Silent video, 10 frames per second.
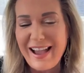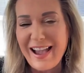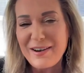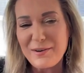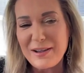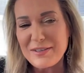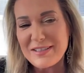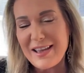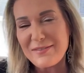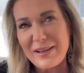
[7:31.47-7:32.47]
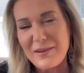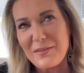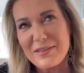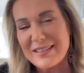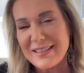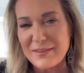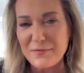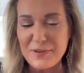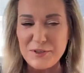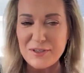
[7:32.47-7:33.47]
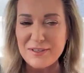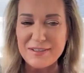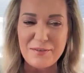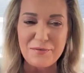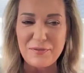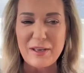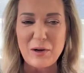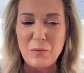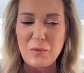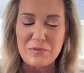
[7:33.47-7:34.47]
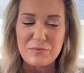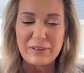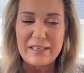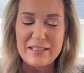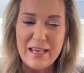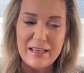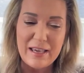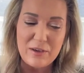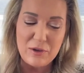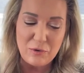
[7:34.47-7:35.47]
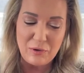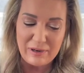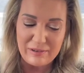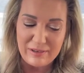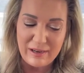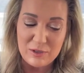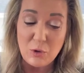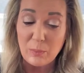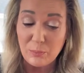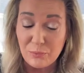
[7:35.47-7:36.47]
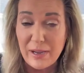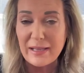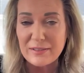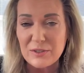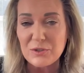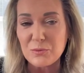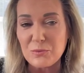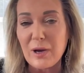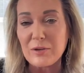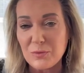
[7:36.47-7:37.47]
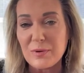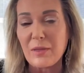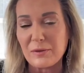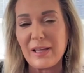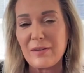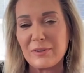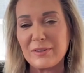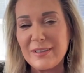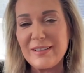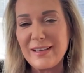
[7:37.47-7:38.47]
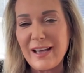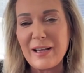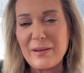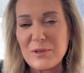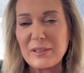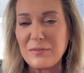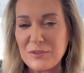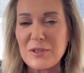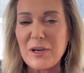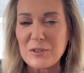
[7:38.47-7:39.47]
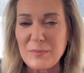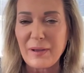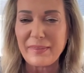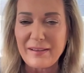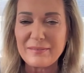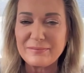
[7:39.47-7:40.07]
I don't know, I just have like all these like visions of, really taking your brand to another level. So I'd love to talk to you about that.